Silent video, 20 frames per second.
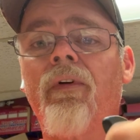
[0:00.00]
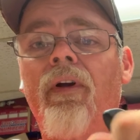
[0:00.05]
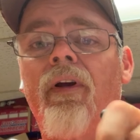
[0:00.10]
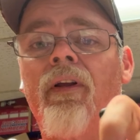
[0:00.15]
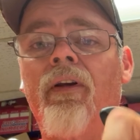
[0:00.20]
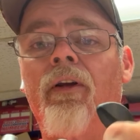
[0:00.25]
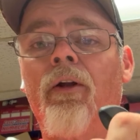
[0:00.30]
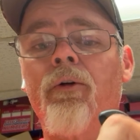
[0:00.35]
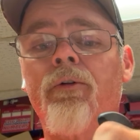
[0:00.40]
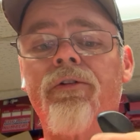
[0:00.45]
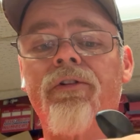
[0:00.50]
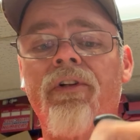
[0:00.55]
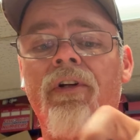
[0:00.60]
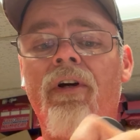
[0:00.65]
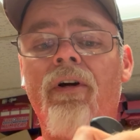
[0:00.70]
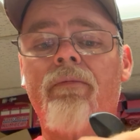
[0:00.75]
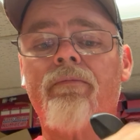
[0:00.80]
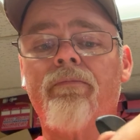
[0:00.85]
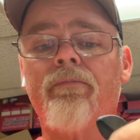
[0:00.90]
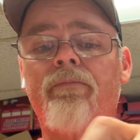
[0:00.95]
and loosen
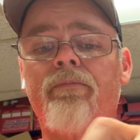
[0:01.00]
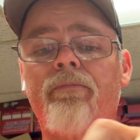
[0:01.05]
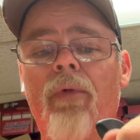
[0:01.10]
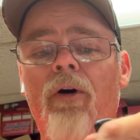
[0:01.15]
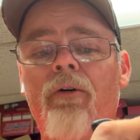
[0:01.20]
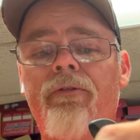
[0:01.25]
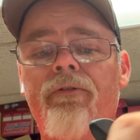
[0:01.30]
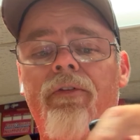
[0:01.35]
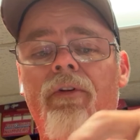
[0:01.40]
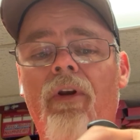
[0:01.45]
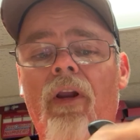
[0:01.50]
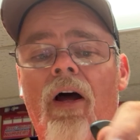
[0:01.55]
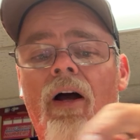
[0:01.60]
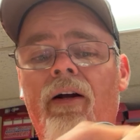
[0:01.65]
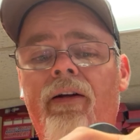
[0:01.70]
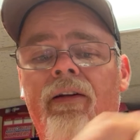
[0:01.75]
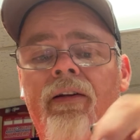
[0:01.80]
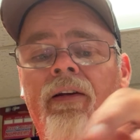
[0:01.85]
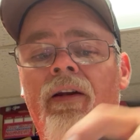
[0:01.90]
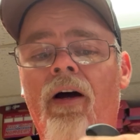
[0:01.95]
up both the
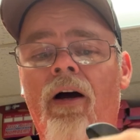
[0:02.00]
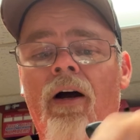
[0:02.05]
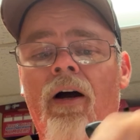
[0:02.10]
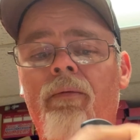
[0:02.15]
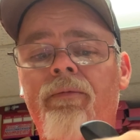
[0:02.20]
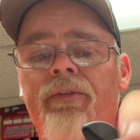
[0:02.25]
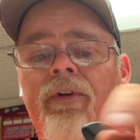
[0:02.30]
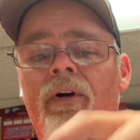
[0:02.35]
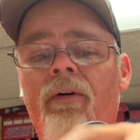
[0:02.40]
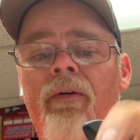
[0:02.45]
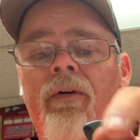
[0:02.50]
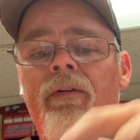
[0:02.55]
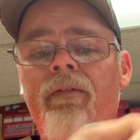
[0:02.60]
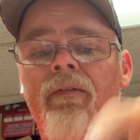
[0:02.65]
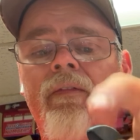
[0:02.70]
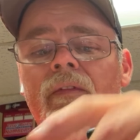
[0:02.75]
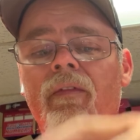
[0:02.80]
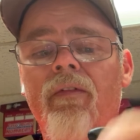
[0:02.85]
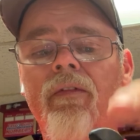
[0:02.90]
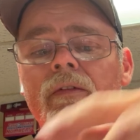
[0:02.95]
locking knobs on it,
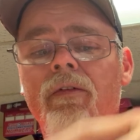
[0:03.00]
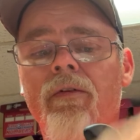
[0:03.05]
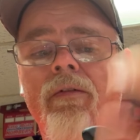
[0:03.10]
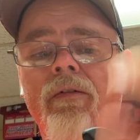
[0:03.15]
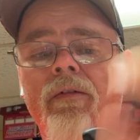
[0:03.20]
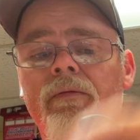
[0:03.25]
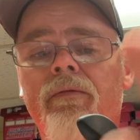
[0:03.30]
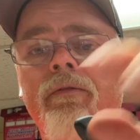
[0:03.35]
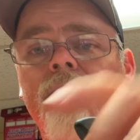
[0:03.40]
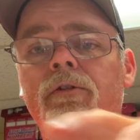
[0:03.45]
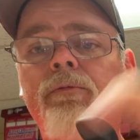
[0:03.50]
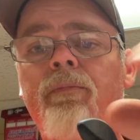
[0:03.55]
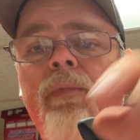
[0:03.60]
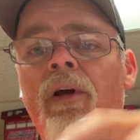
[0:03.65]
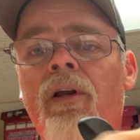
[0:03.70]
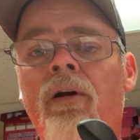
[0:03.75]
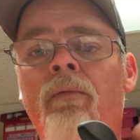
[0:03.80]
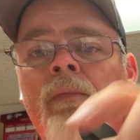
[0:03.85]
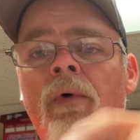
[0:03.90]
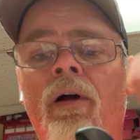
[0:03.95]

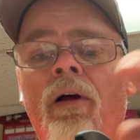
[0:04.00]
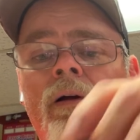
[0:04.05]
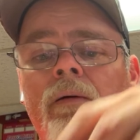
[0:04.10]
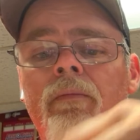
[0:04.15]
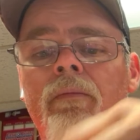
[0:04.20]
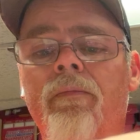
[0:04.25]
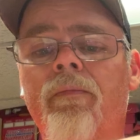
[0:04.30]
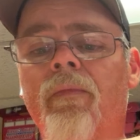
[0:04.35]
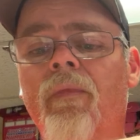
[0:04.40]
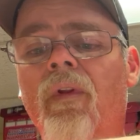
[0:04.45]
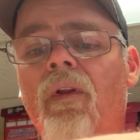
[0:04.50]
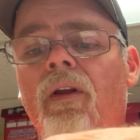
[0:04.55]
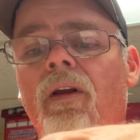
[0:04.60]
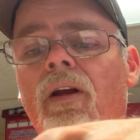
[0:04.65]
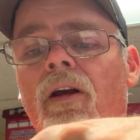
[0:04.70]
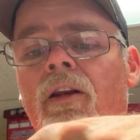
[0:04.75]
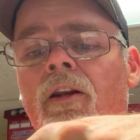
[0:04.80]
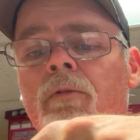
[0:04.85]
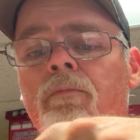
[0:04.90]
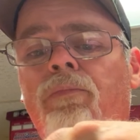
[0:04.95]
spin them up,
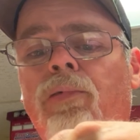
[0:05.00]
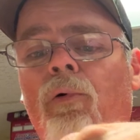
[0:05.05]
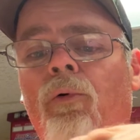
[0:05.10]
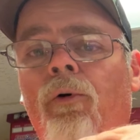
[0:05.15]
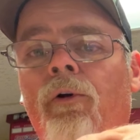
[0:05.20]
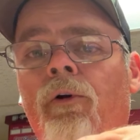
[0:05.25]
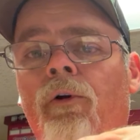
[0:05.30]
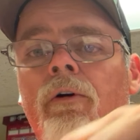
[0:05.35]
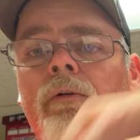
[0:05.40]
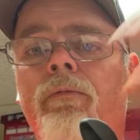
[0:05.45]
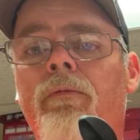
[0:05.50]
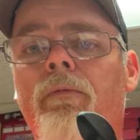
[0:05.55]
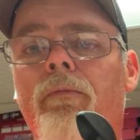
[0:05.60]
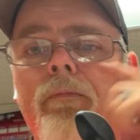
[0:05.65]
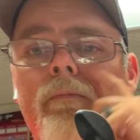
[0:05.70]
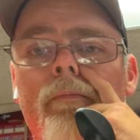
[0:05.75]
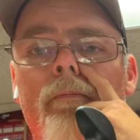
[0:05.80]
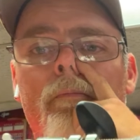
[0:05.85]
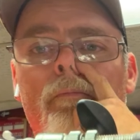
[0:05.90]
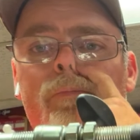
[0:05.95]
and then pull your
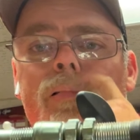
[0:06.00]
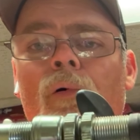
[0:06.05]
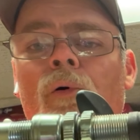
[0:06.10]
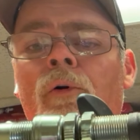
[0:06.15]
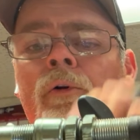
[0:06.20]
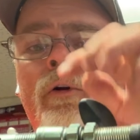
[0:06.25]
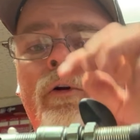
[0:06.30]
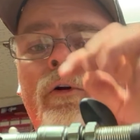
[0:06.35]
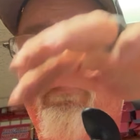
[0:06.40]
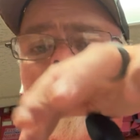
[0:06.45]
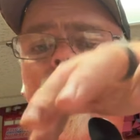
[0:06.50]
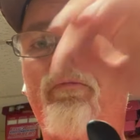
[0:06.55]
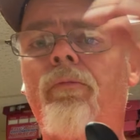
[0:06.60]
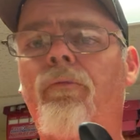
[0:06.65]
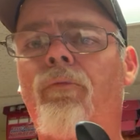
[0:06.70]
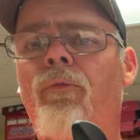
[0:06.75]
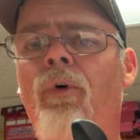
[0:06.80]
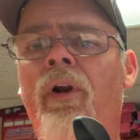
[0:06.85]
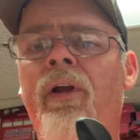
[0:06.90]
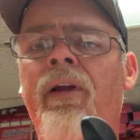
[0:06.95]

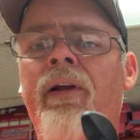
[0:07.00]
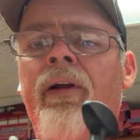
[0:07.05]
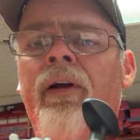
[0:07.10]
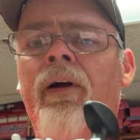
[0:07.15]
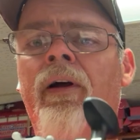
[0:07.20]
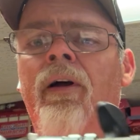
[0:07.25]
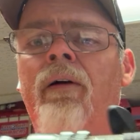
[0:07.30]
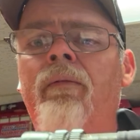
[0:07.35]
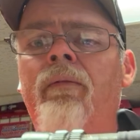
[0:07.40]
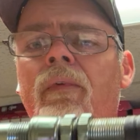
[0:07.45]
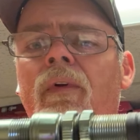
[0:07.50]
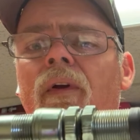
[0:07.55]
ring up,